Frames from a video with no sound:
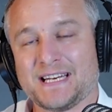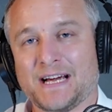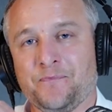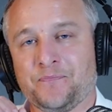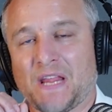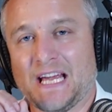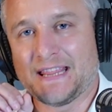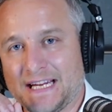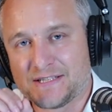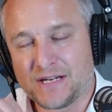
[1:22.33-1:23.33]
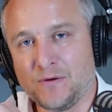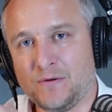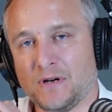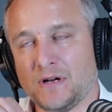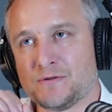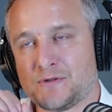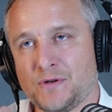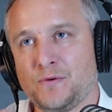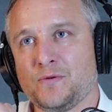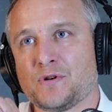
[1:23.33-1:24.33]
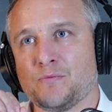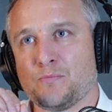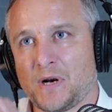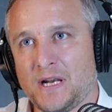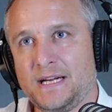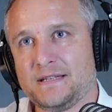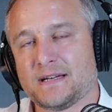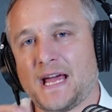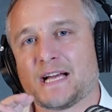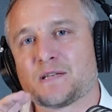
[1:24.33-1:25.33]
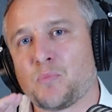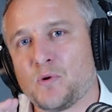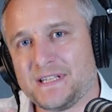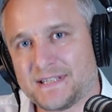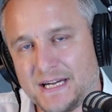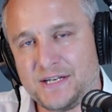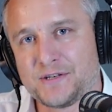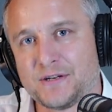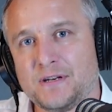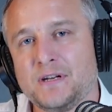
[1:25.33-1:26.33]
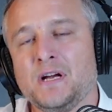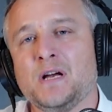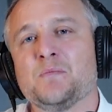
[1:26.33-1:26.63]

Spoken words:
Now, they don't do complete exploitation,